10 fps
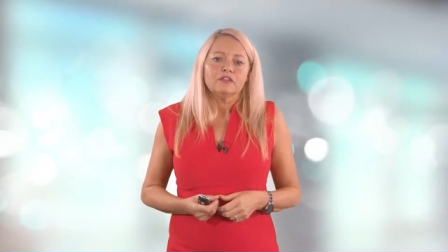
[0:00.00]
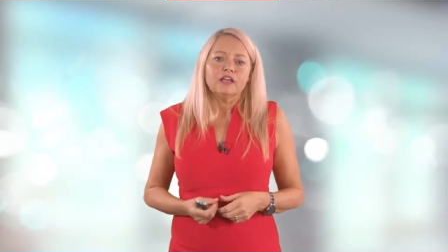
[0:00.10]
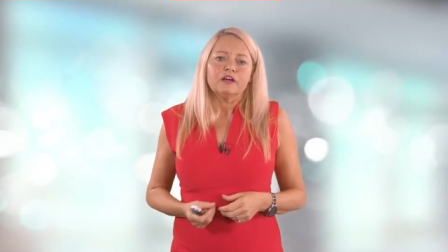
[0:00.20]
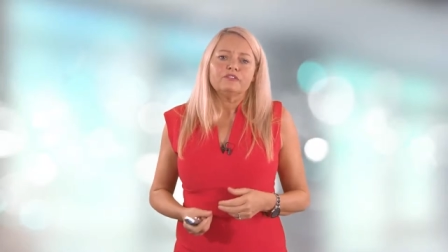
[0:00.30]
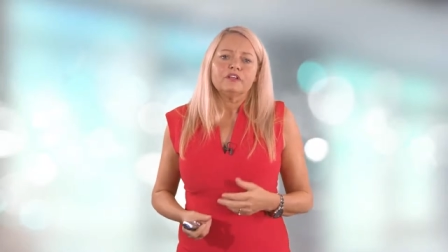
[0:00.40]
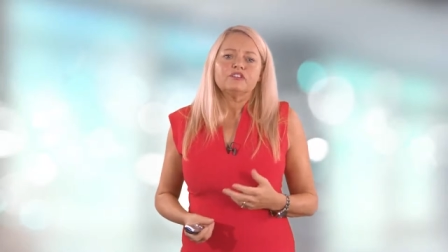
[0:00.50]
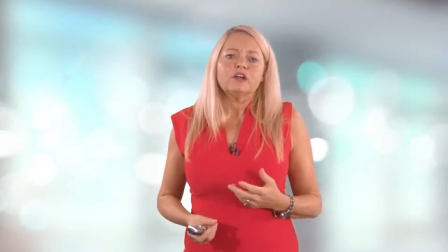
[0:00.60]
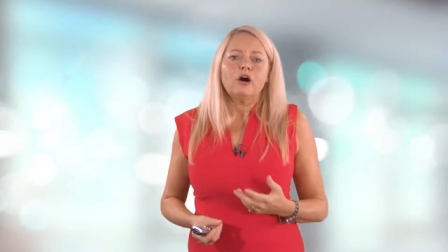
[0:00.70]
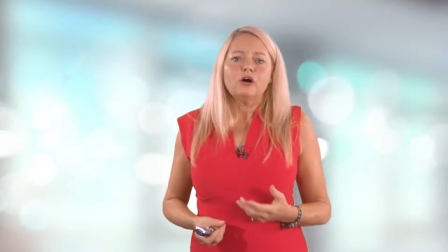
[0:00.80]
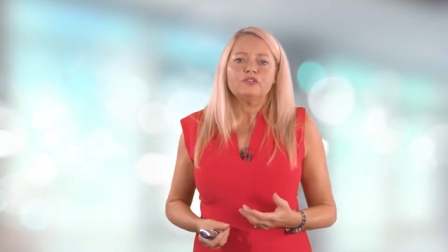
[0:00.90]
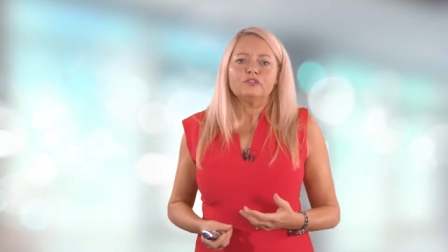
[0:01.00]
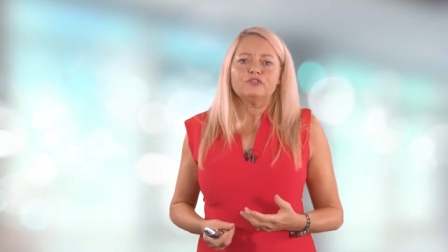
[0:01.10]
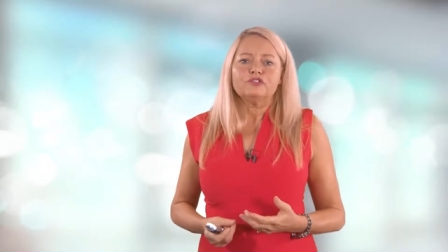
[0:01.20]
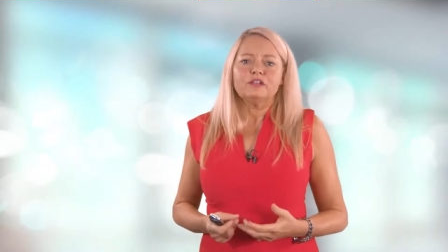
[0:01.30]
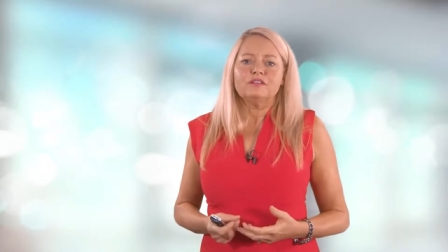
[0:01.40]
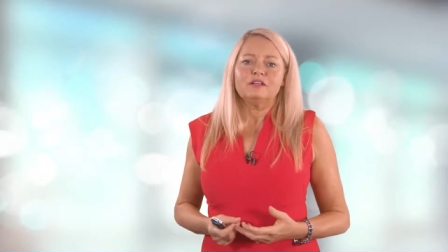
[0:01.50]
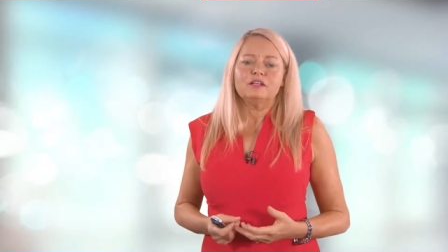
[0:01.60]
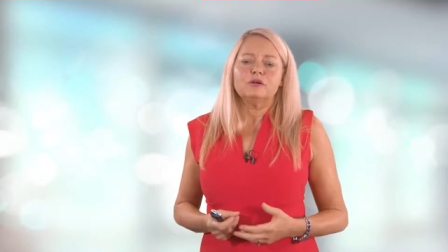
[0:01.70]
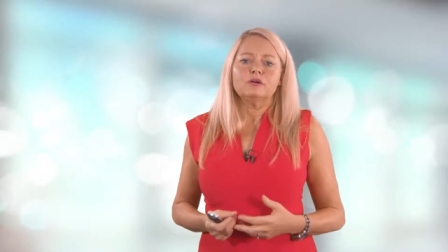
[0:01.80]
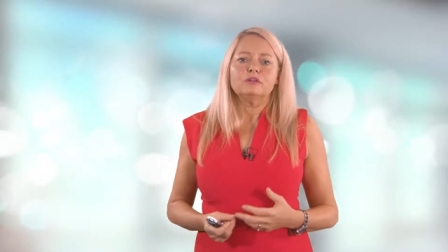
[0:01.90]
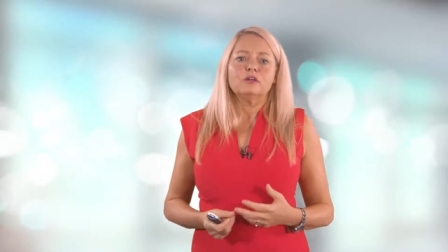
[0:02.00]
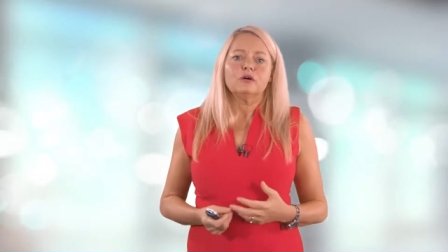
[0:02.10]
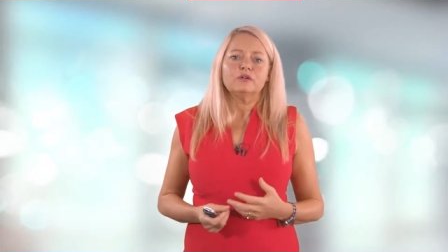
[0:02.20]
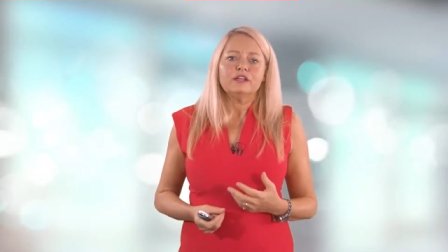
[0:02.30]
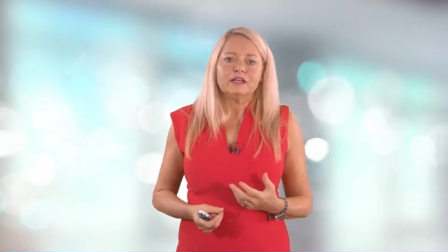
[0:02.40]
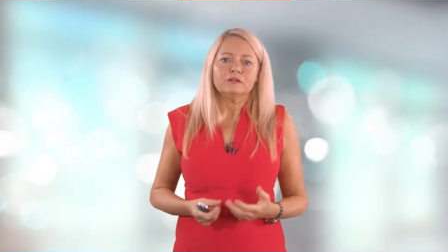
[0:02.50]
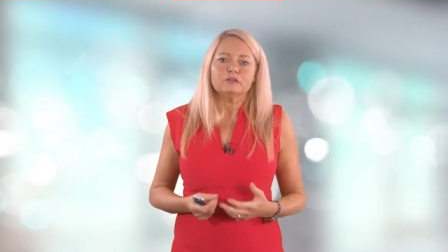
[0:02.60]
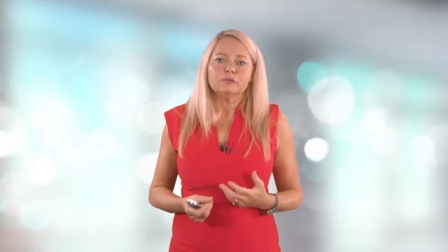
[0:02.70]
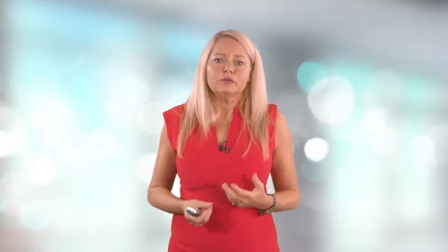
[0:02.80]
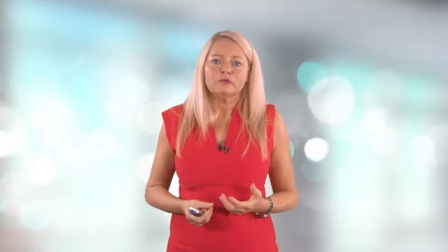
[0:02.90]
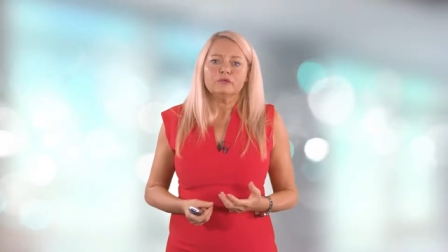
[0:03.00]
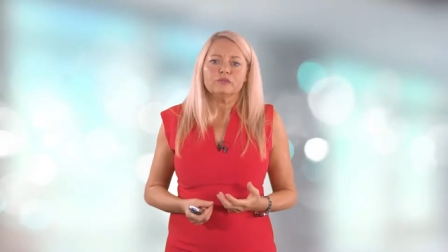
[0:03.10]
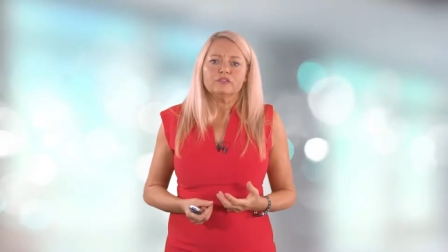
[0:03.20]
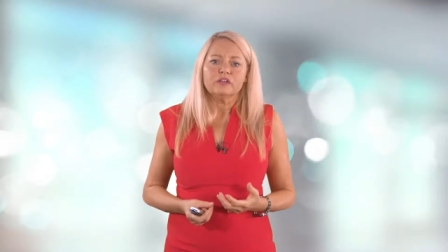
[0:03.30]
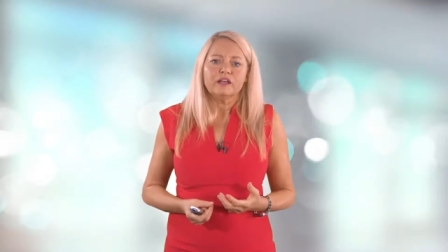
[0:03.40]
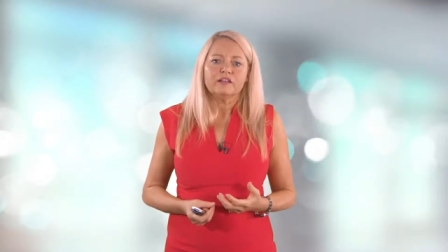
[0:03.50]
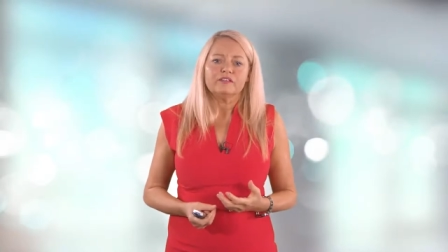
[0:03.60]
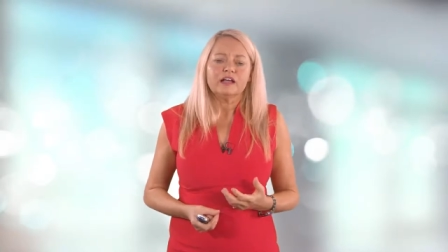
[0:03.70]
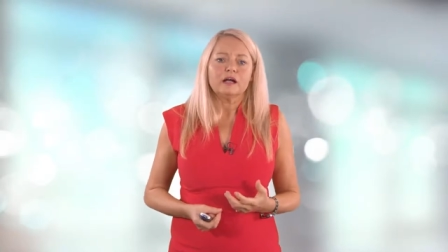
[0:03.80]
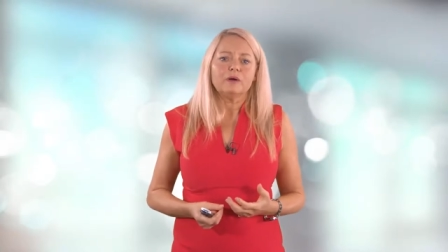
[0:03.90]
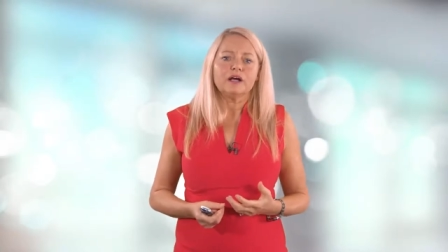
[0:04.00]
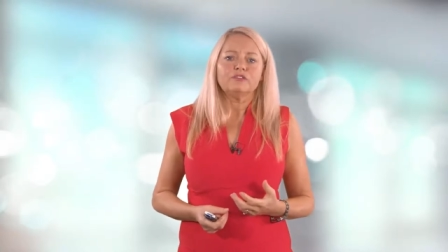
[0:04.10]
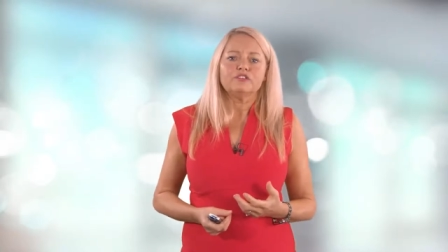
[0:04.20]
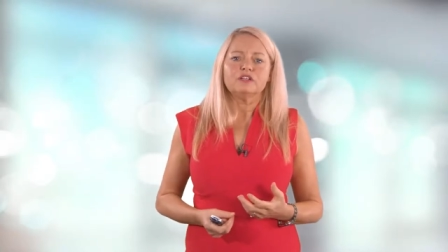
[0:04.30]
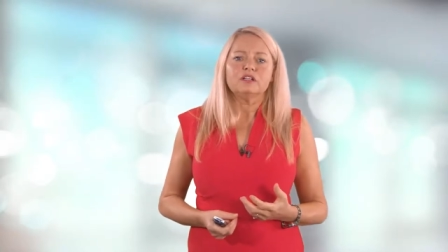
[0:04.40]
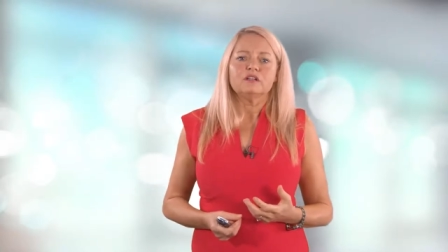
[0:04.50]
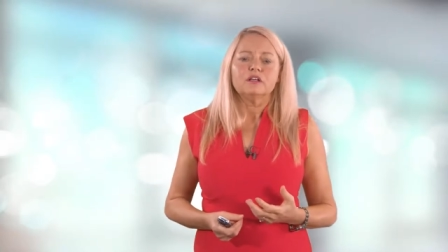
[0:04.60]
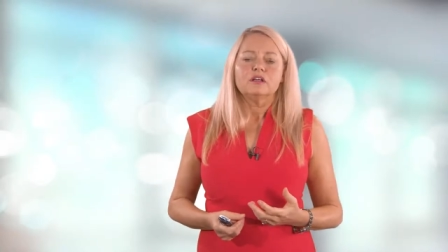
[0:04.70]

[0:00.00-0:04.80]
The average cost of treating un unhealed wounds is now averaging